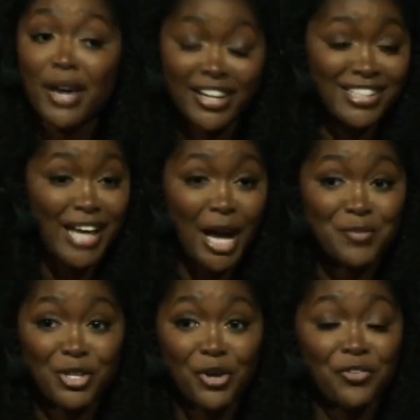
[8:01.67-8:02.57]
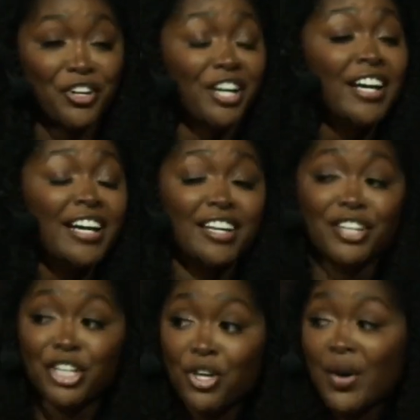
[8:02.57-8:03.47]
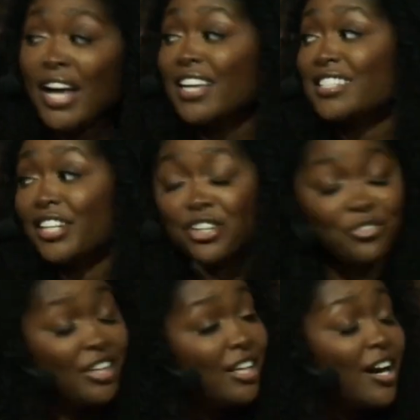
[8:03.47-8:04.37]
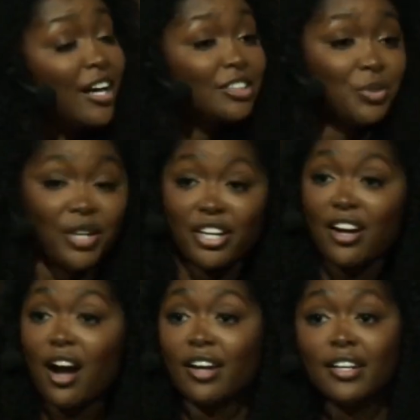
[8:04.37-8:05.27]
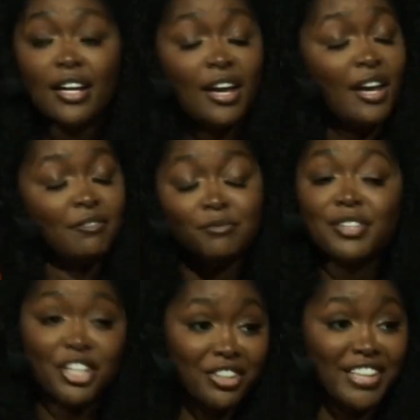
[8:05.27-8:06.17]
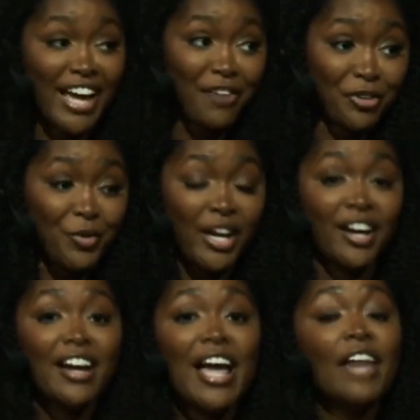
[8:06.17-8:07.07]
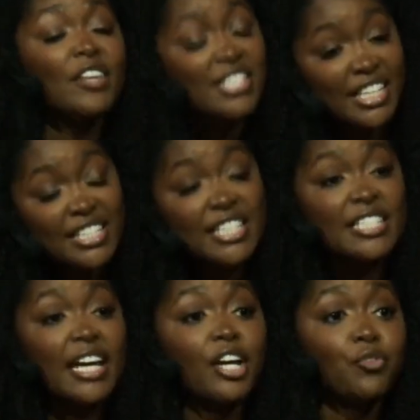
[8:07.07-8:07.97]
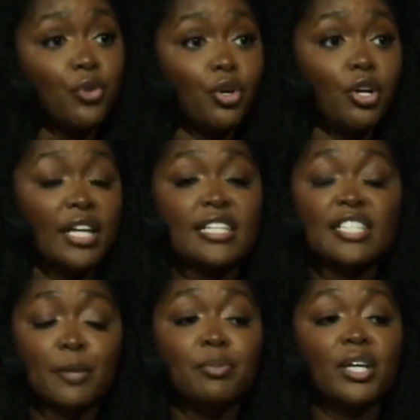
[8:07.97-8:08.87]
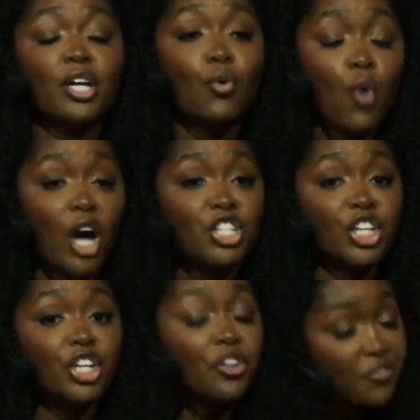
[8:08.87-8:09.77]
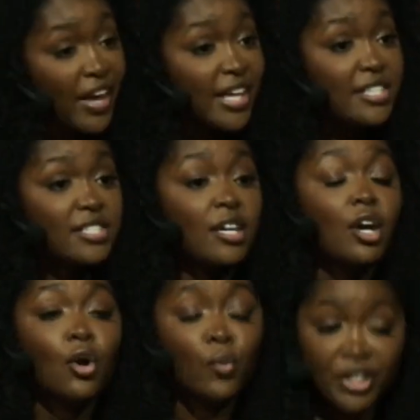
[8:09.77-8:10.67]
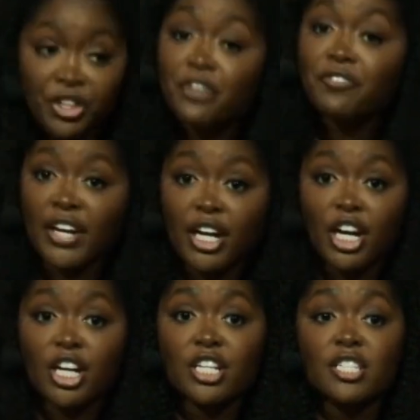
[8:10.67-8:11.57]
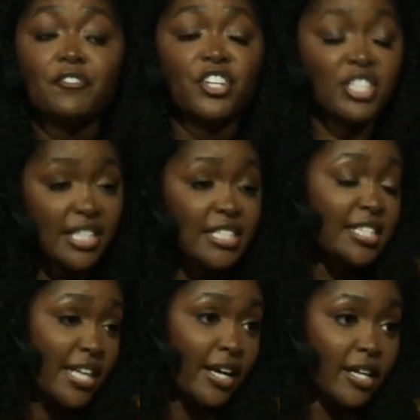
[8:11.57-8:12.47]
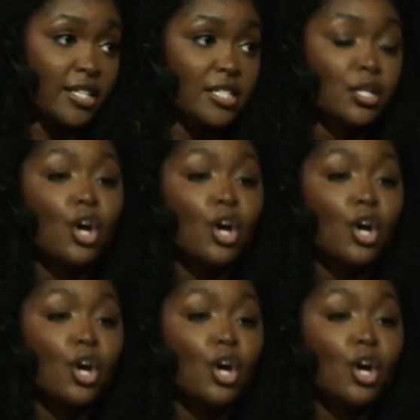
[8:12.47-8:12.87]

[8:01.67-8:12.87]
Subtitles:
many times over in the US, in Korea, on Twitter, on literally everywhere. And the 60-second rule is simply washing your face with your fingers for 60 seconds.